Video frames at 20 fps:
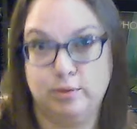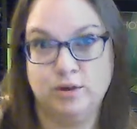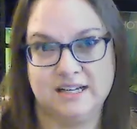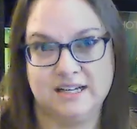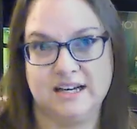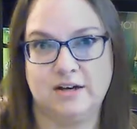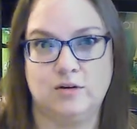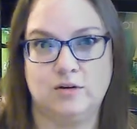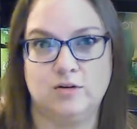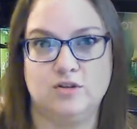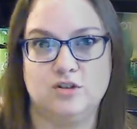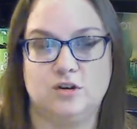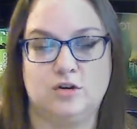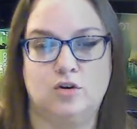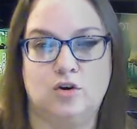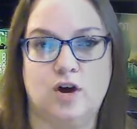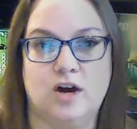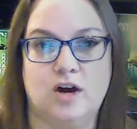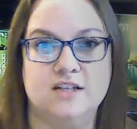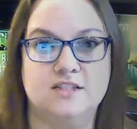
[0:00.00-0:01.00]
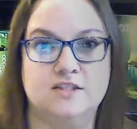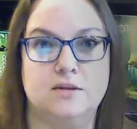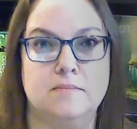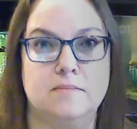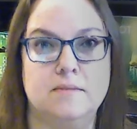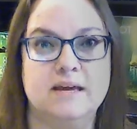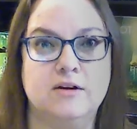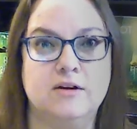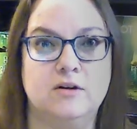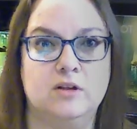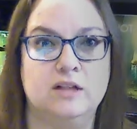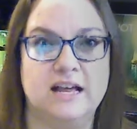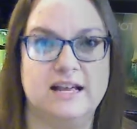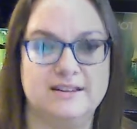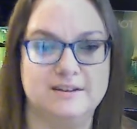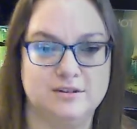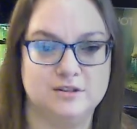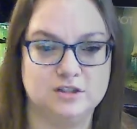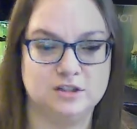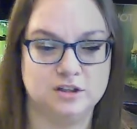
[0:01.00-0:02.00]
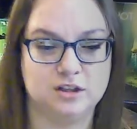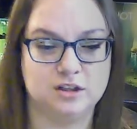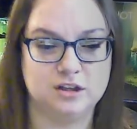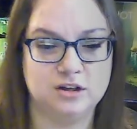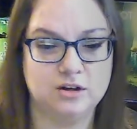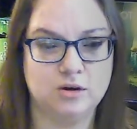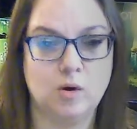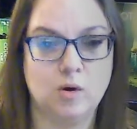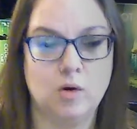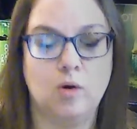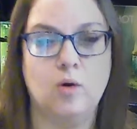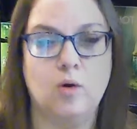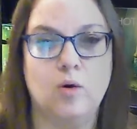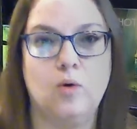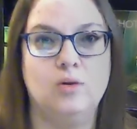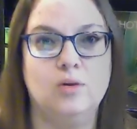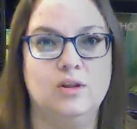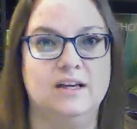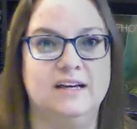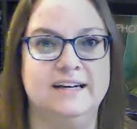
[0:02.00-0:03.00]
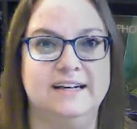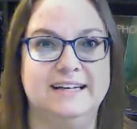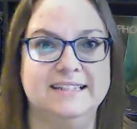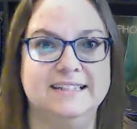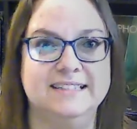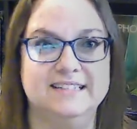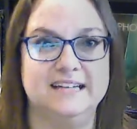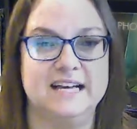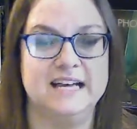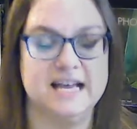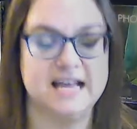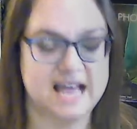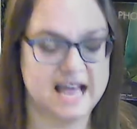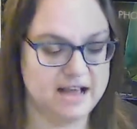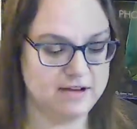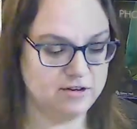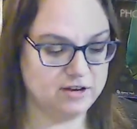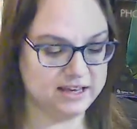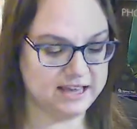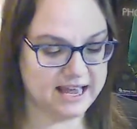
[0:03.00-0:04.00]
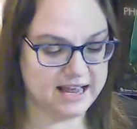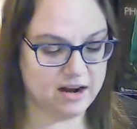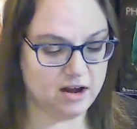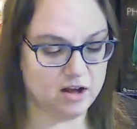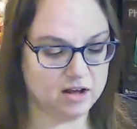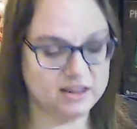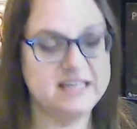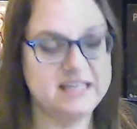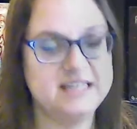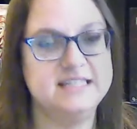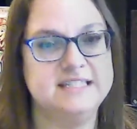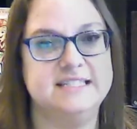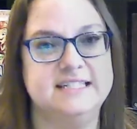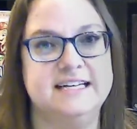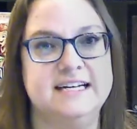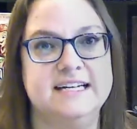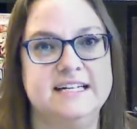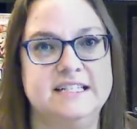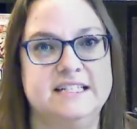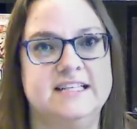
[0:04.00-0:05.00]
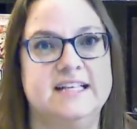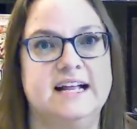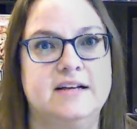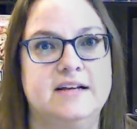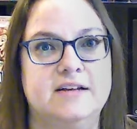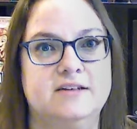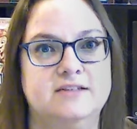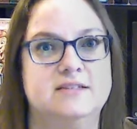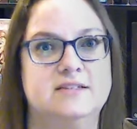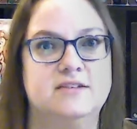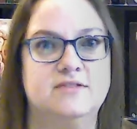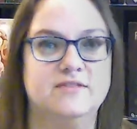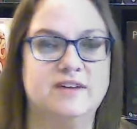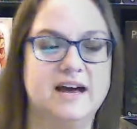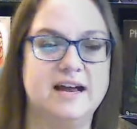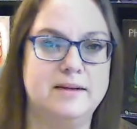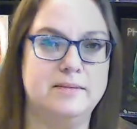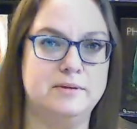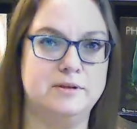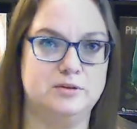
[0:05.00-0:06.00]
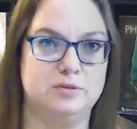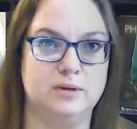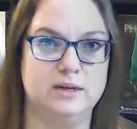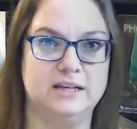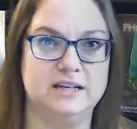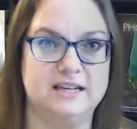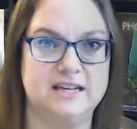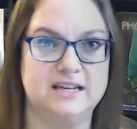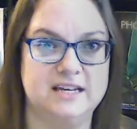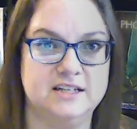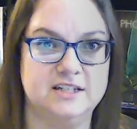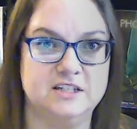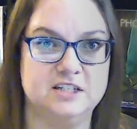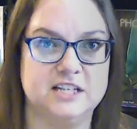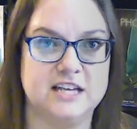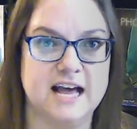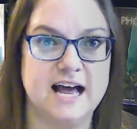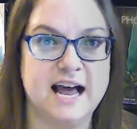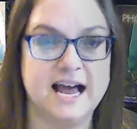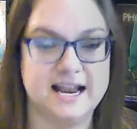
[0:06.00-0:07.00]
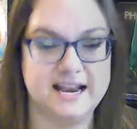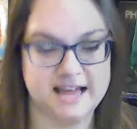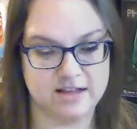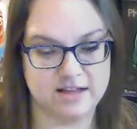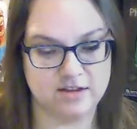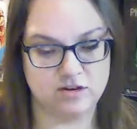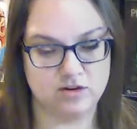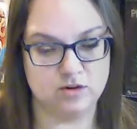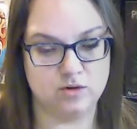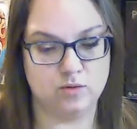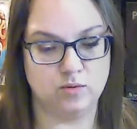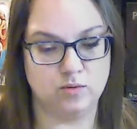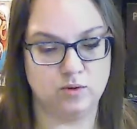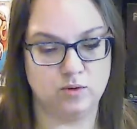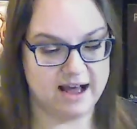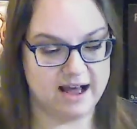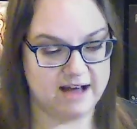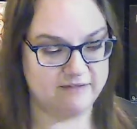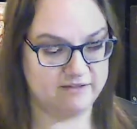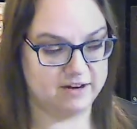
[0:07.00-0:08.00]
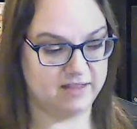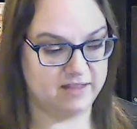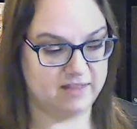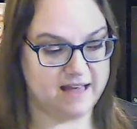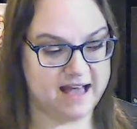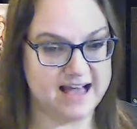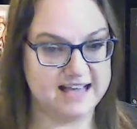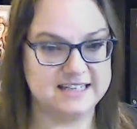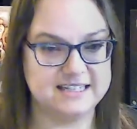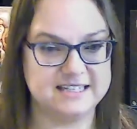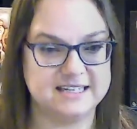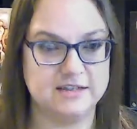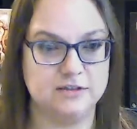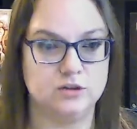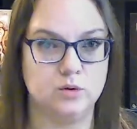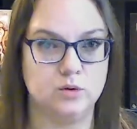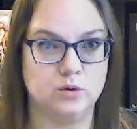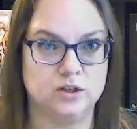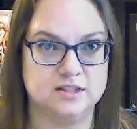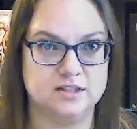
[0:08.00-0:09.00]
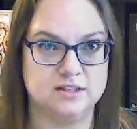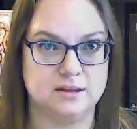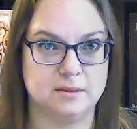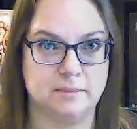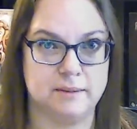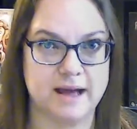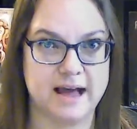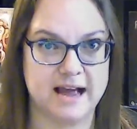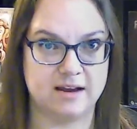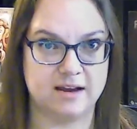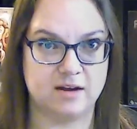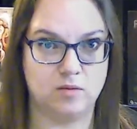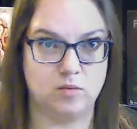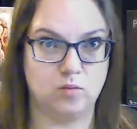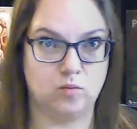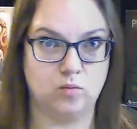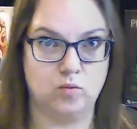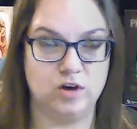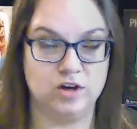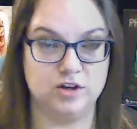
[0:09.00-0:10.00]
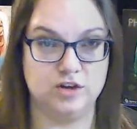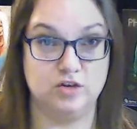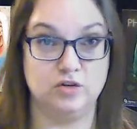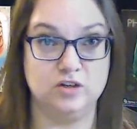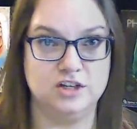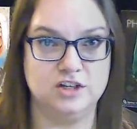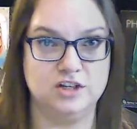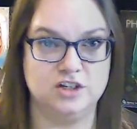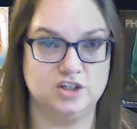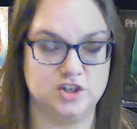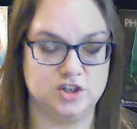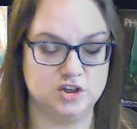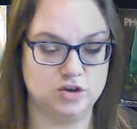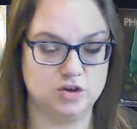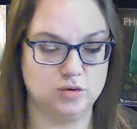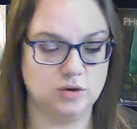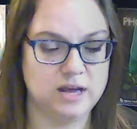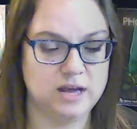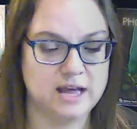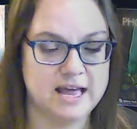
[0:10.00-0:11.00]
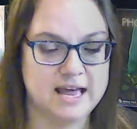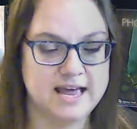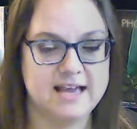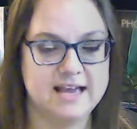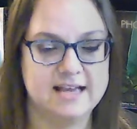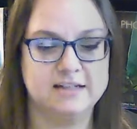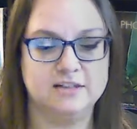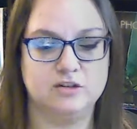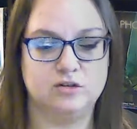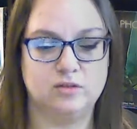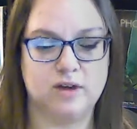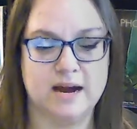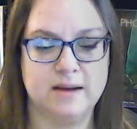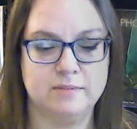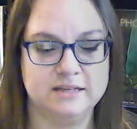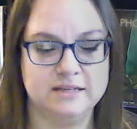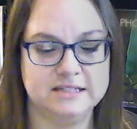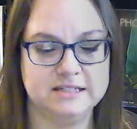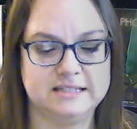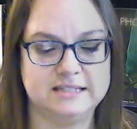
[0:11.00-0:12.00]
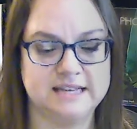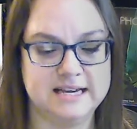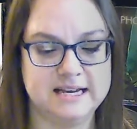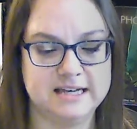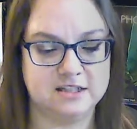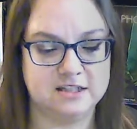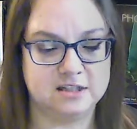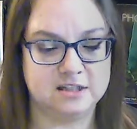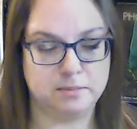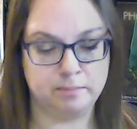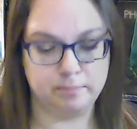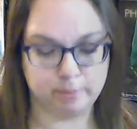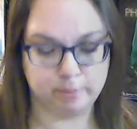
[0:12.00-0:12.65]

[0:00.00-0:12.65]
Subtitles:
that goes across the middle, and there's a little hole in it, and you get all these discs that is divided between each side, and you have an elastic towards the back, and what you need to do is grab these discs,